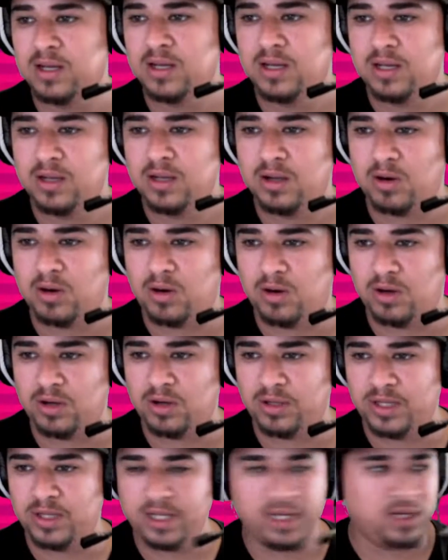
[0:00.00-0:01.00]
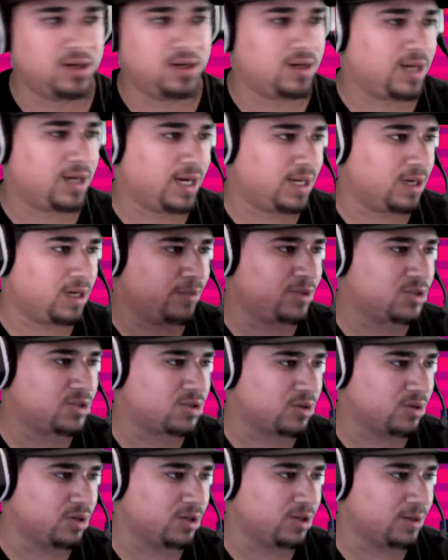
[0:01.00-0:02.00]
on here. Like, let me show
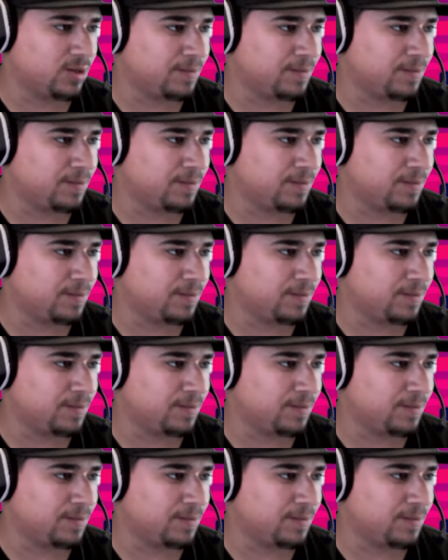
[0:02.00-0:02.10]
y'all.